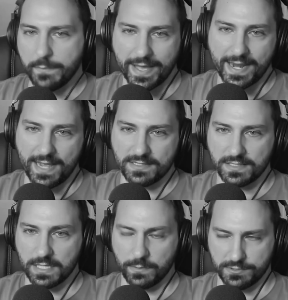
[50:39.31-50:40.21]
badass
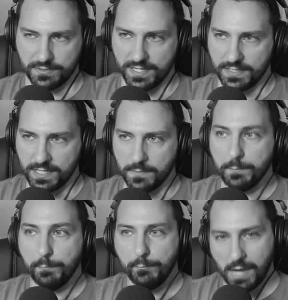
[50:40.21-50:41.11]
in the original Alien,
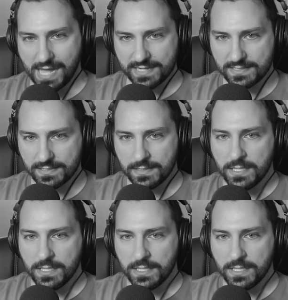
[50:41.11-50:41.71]
but